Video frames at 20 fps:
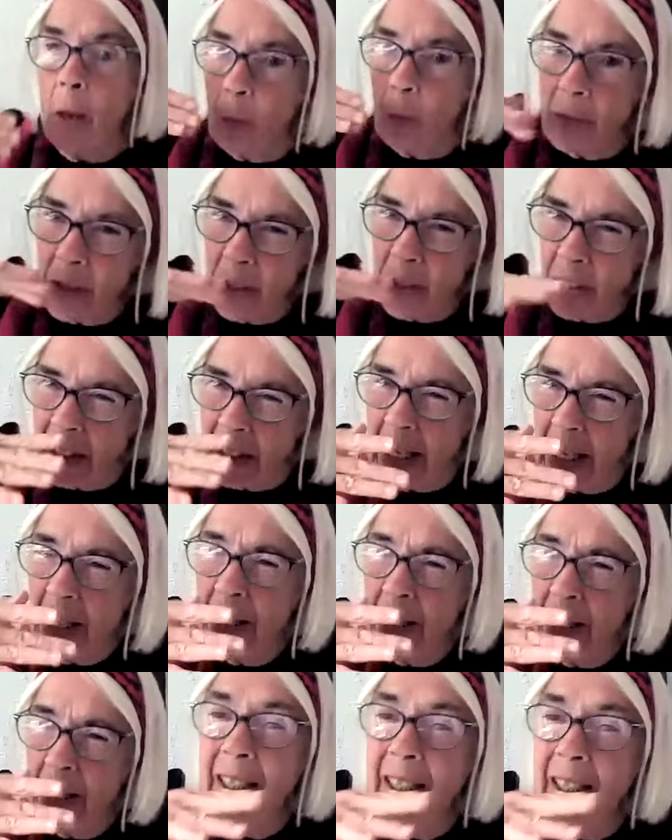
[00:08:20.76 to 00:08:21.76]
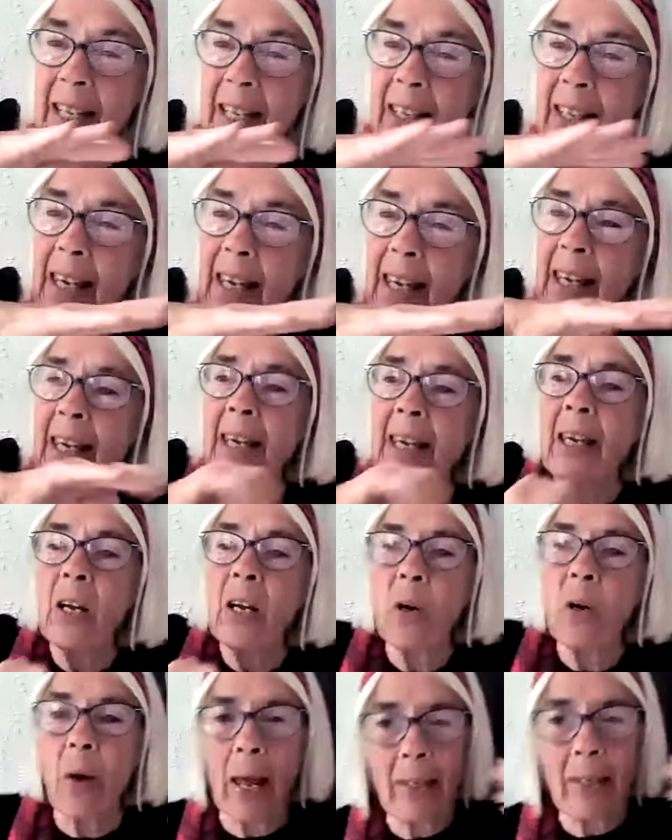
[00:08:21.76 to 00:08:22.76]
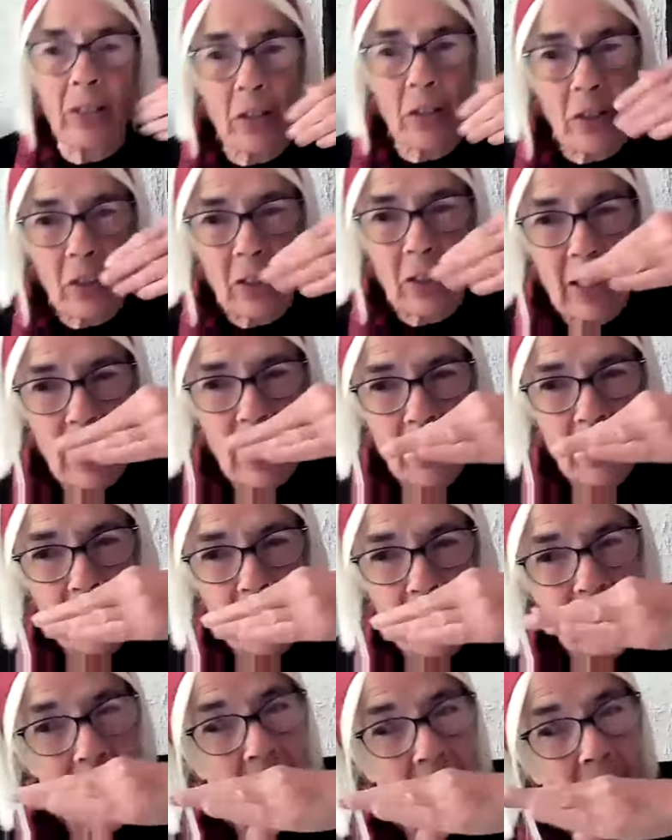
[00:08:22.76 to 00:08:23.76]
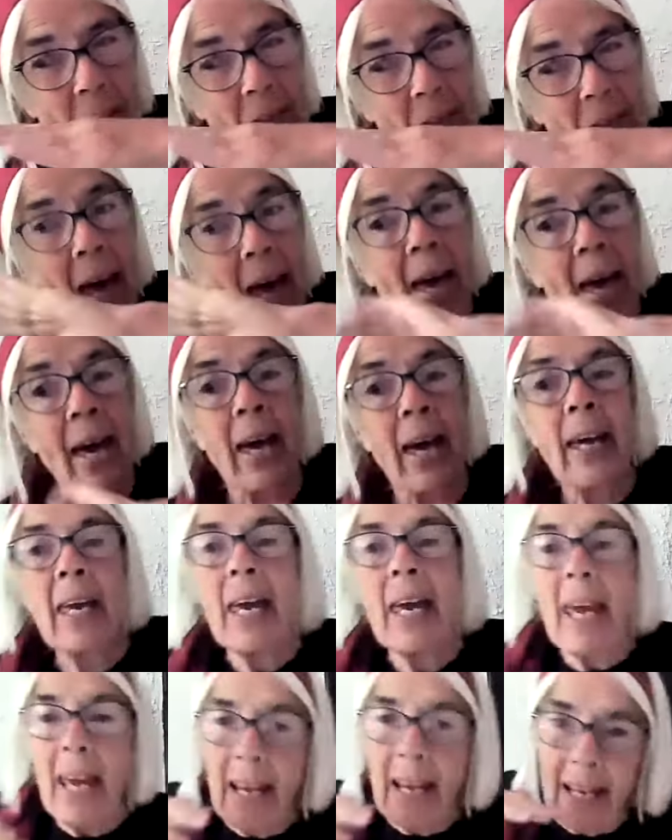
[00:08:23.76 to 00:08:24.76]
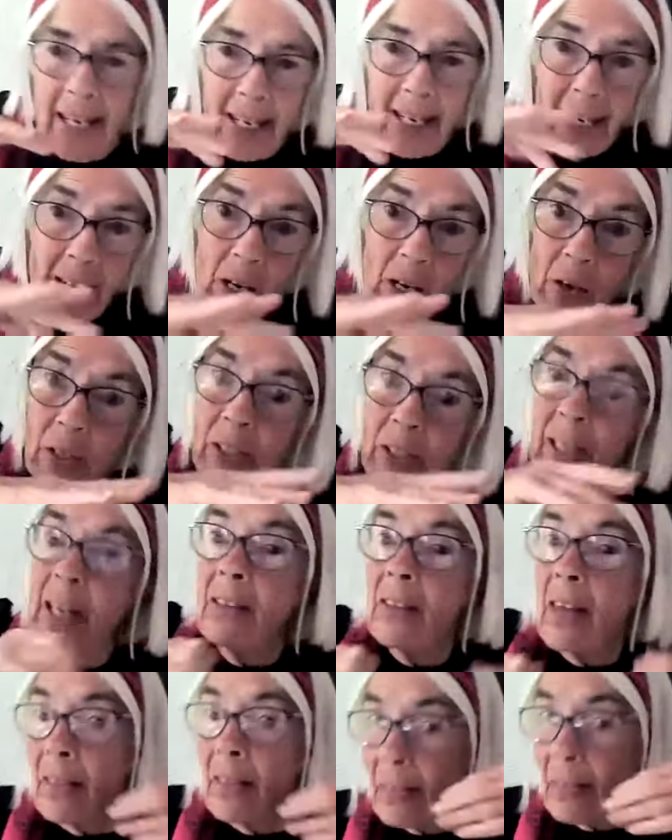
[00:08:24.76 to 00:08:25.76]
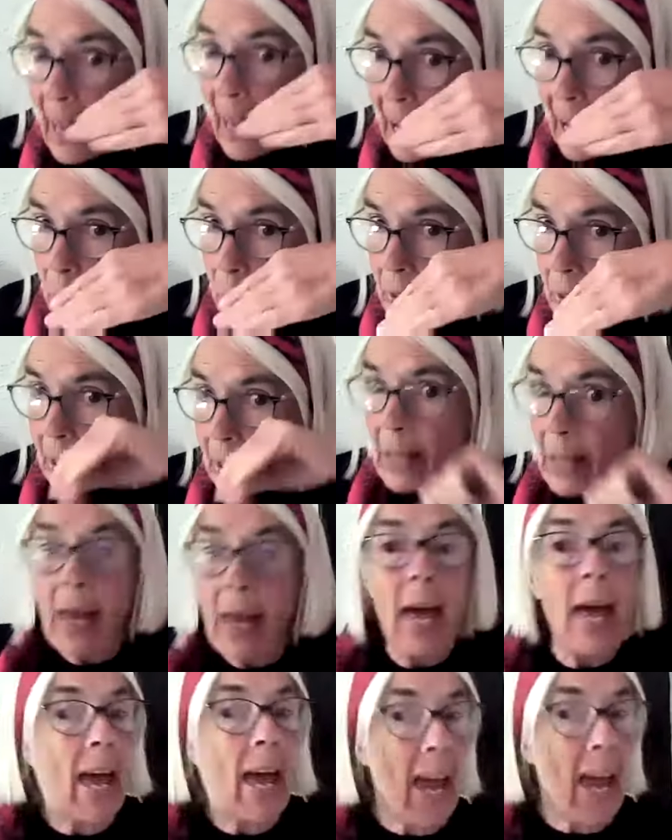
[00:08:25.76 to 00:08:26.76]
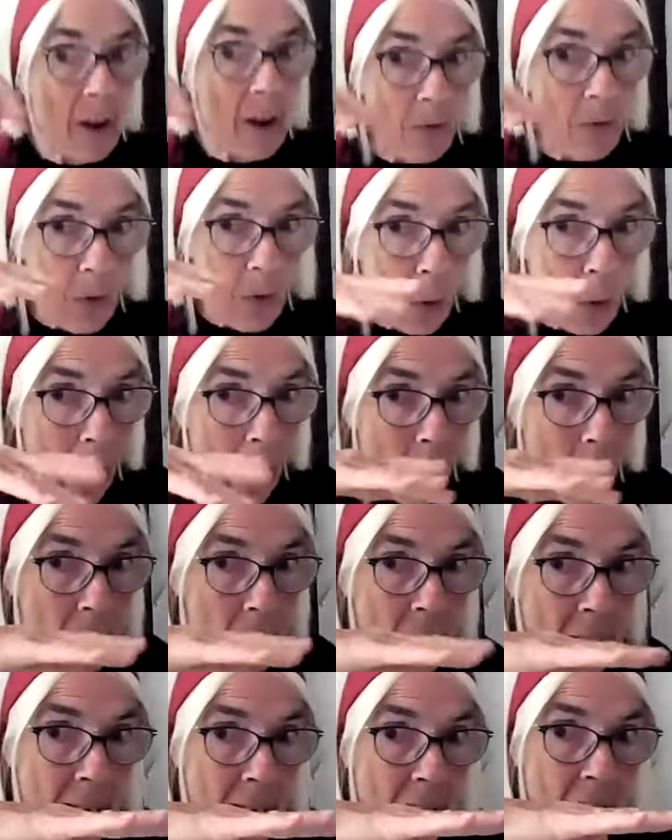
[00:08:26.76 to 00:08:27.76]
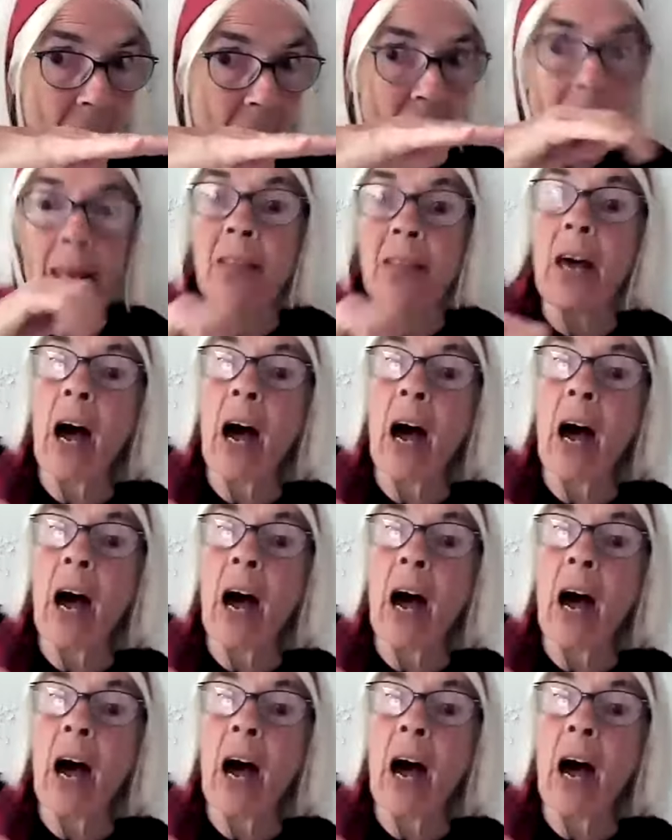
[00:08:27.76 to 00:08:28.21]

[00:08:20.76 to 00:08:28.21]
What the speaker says: With the slither, slither here and a slither, slither there, here a slither, there a slither, everywhere a slither, slither.